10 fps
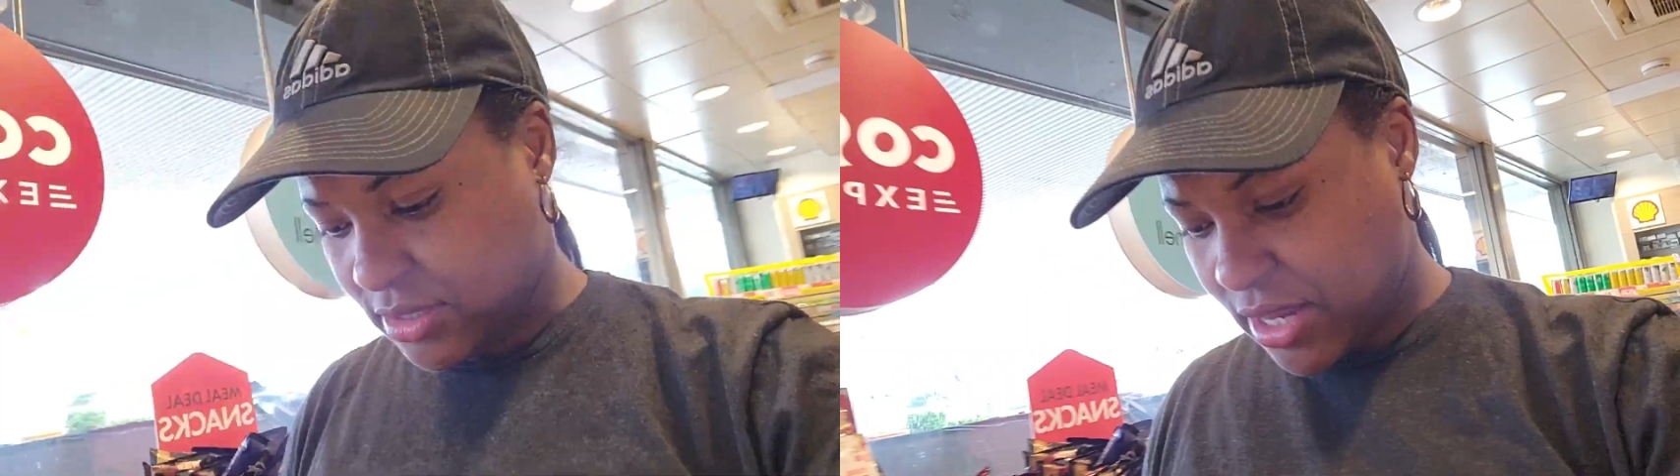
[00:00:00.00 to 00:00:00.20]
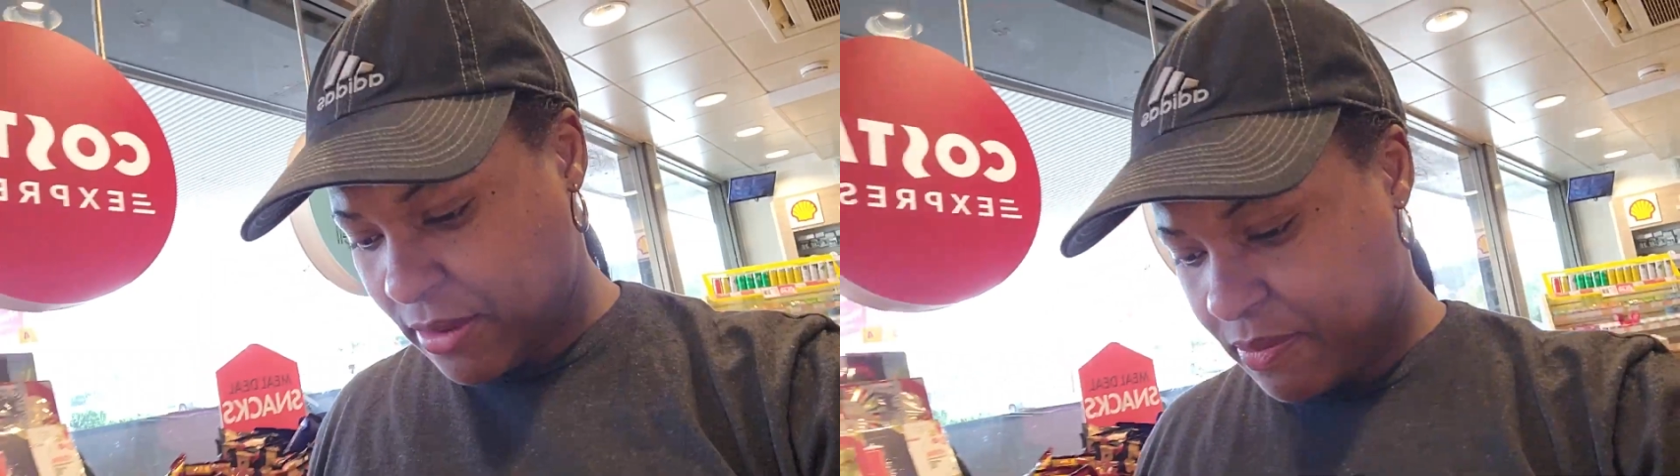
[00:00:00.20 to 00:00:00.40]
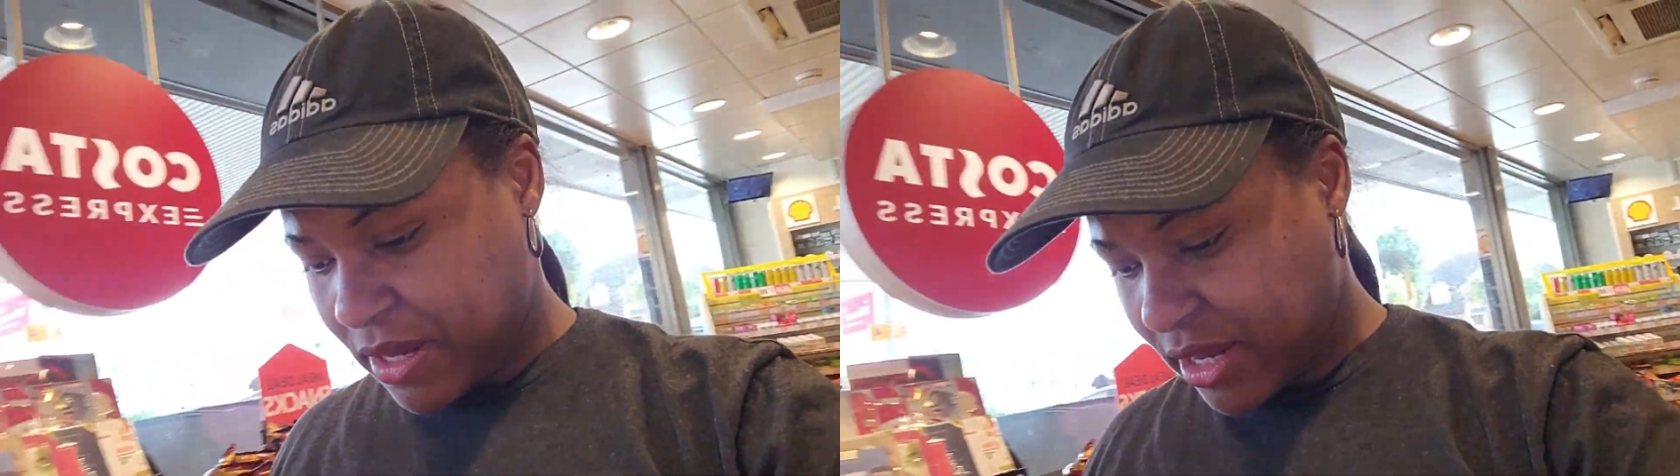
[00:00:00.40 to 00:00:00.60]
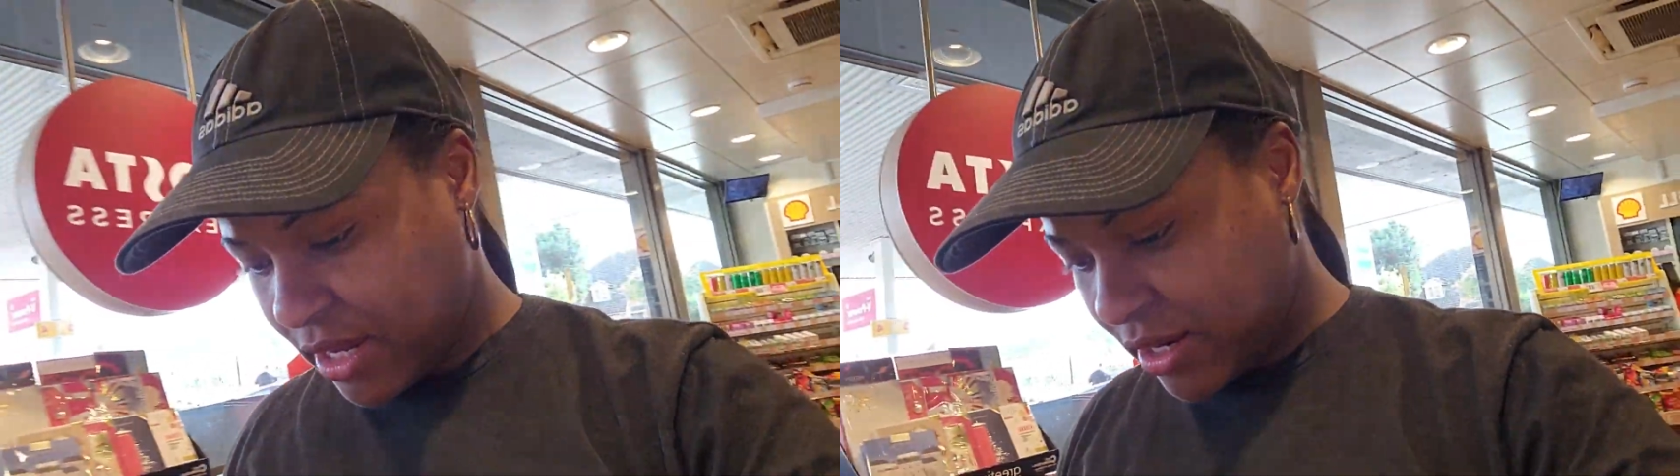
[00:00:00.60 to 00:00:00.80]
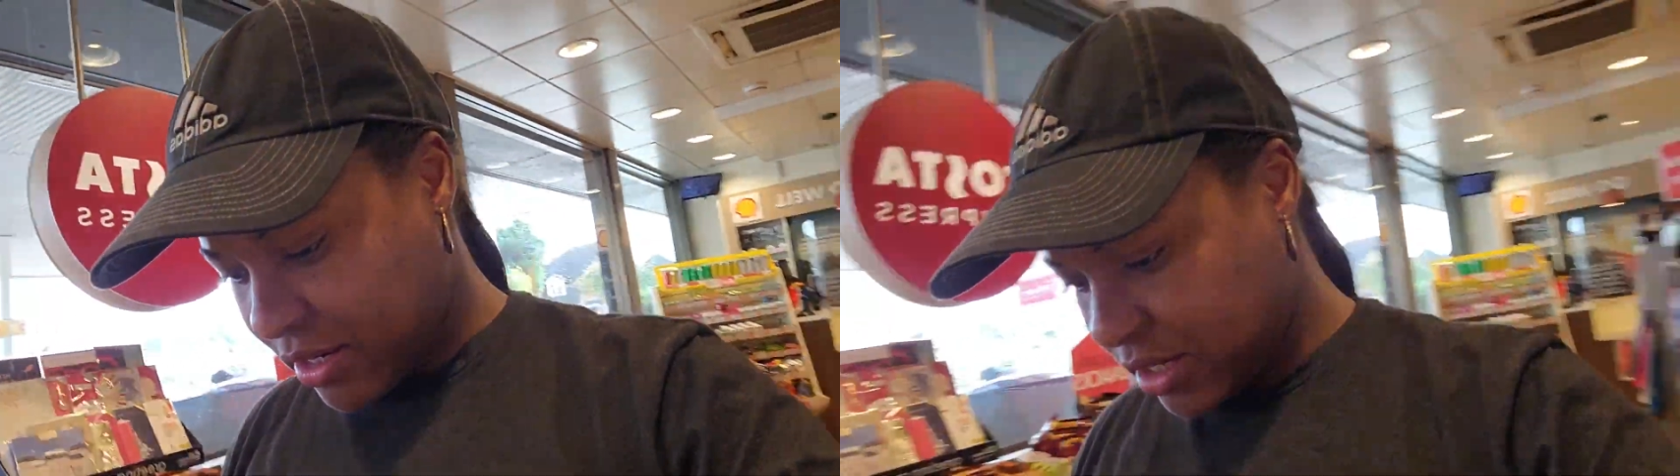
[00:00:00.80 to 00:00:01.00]
So I
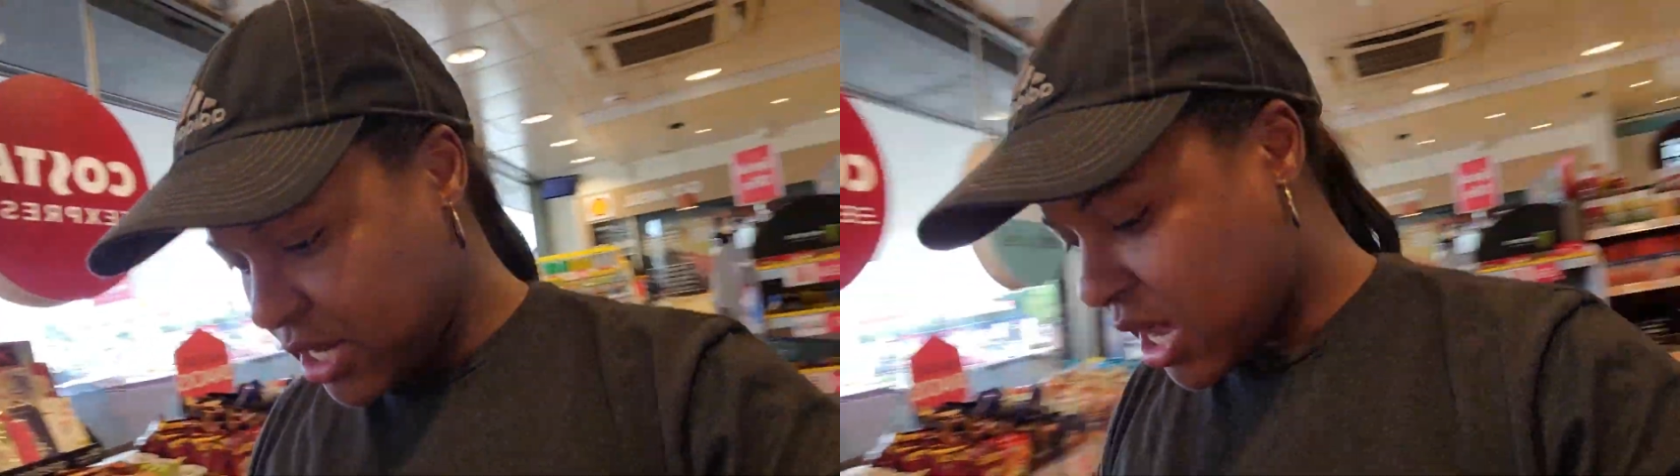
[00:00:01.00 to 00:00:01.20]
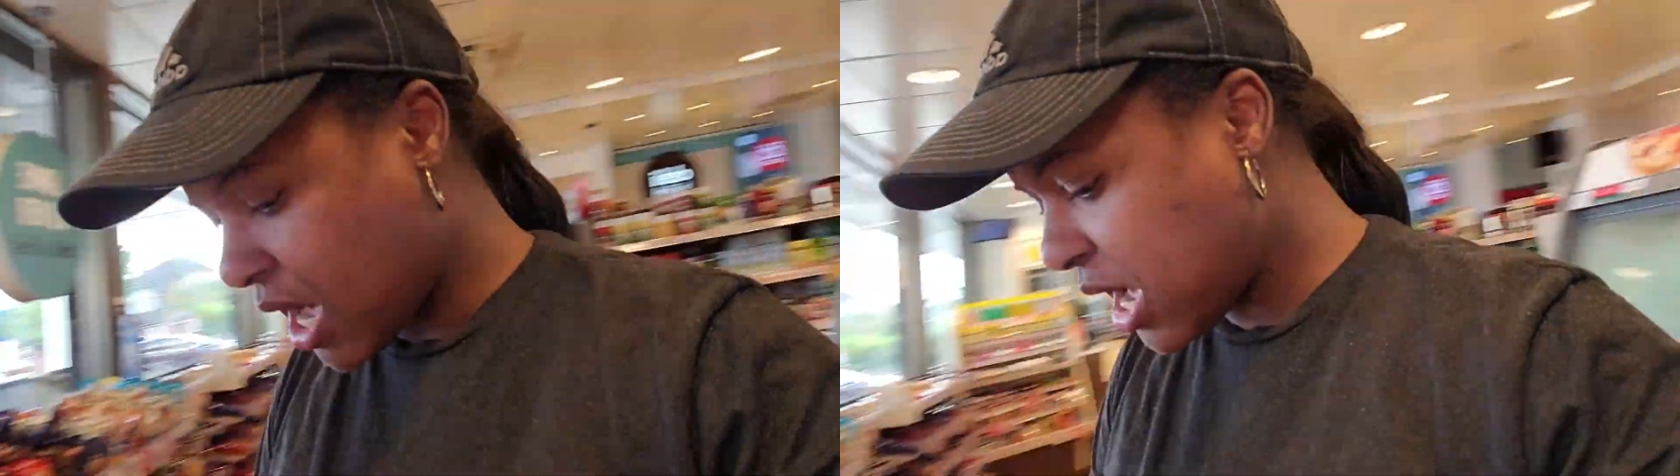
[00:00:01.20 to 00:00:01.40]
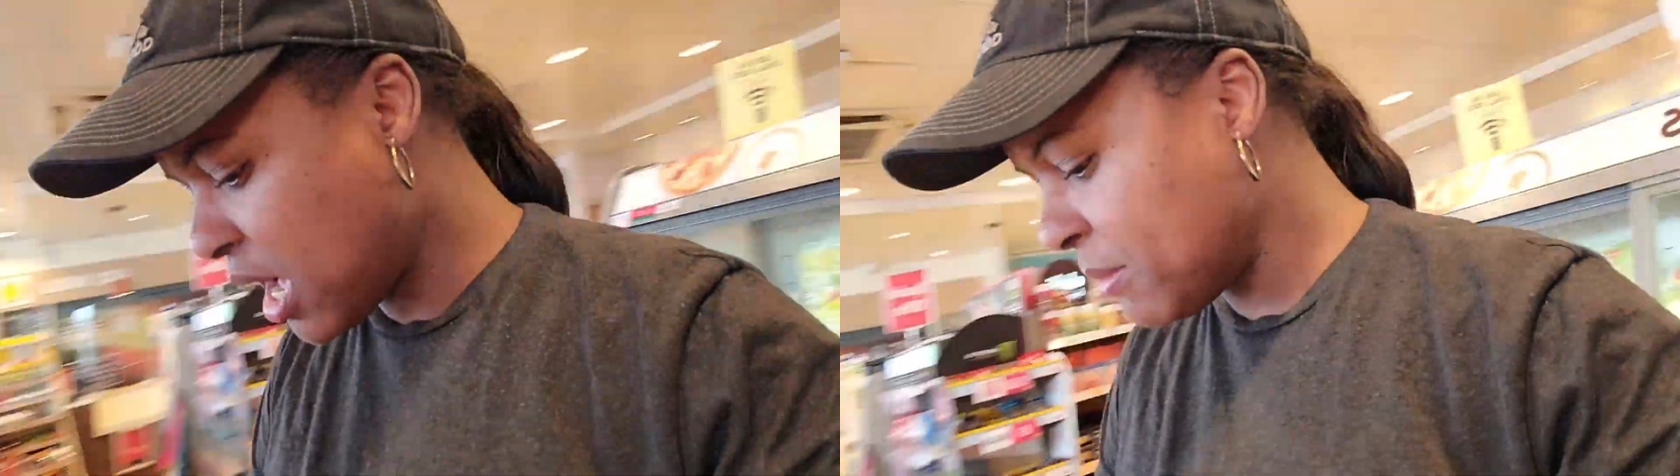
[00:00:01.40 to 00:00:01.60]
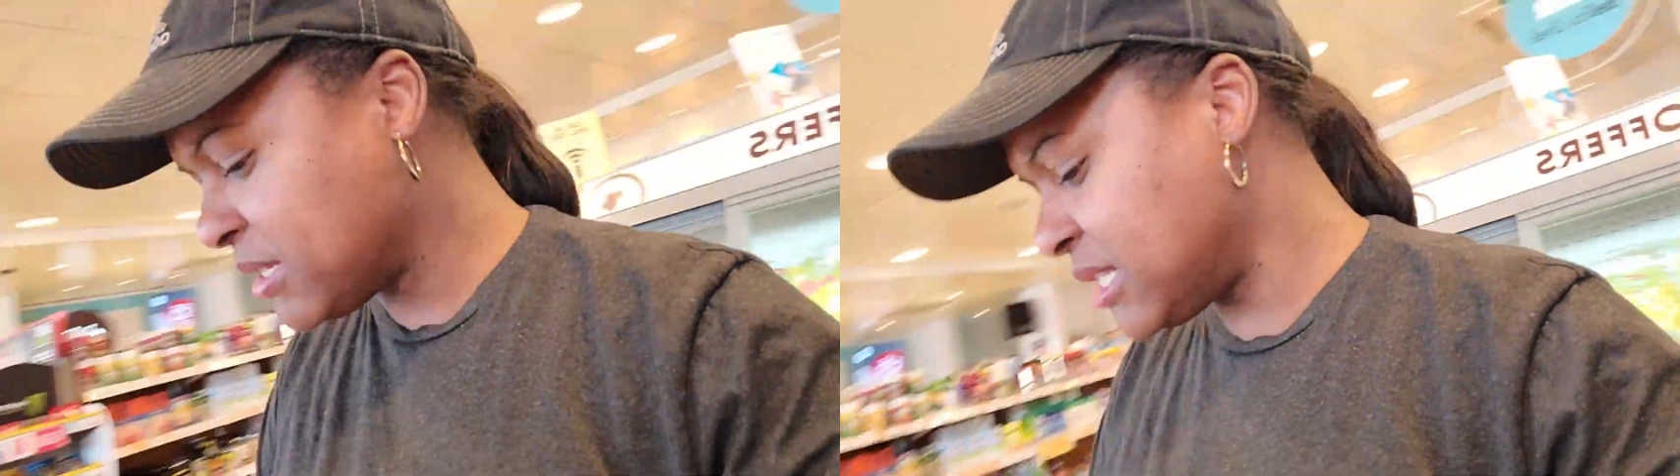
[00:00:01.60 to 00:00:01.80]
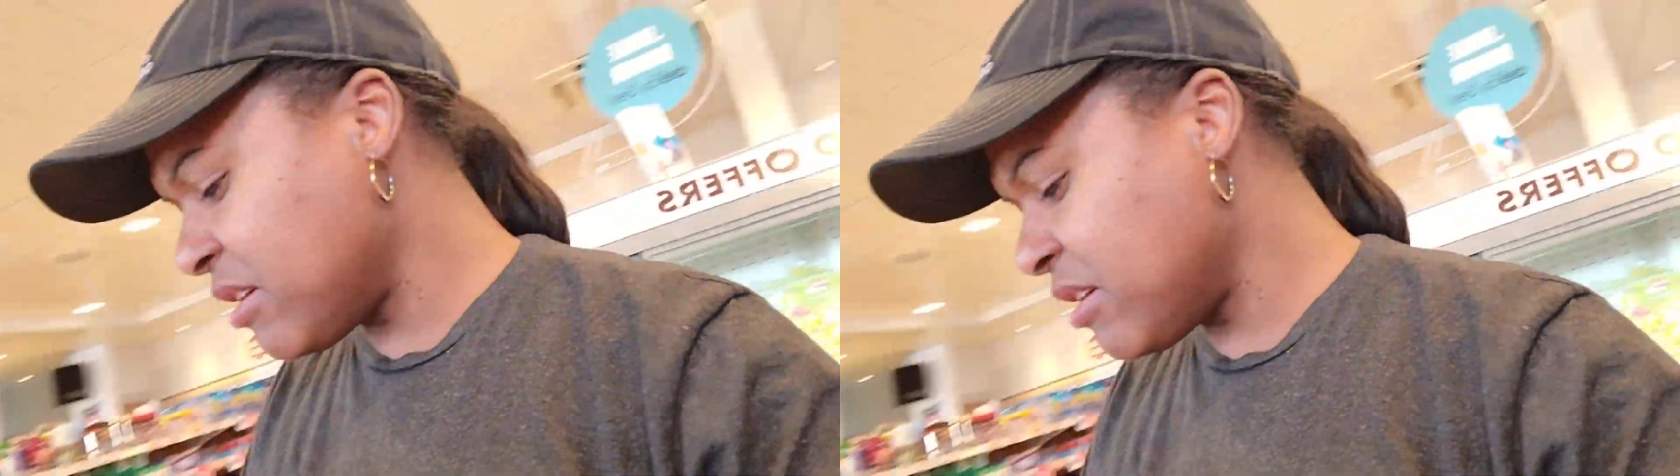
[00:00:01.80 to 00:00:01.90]
paid. Is